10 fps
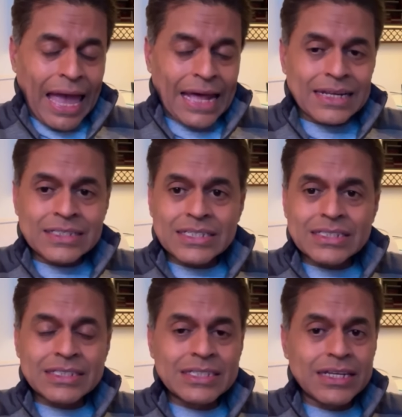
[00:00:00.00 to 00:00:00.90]
And it
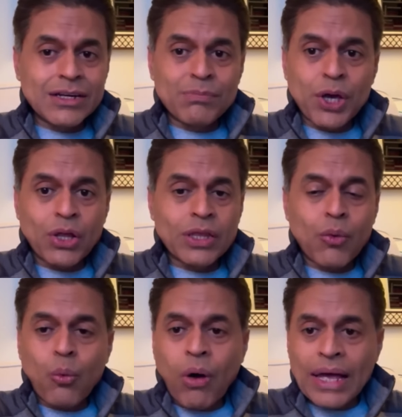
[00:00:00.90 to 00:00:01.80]
succeeded beyond their
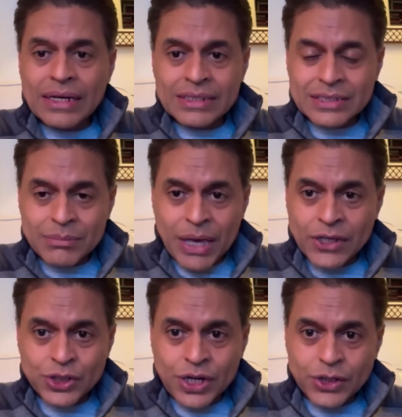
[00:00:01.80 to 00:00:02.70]
wildest
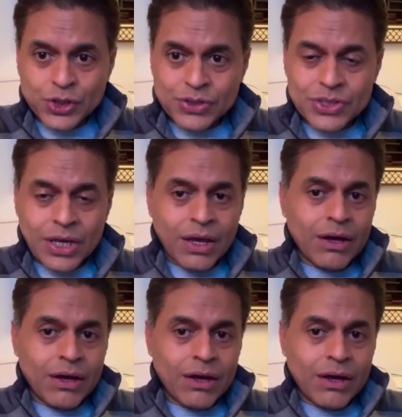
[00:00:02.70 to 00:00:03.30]
imaginations.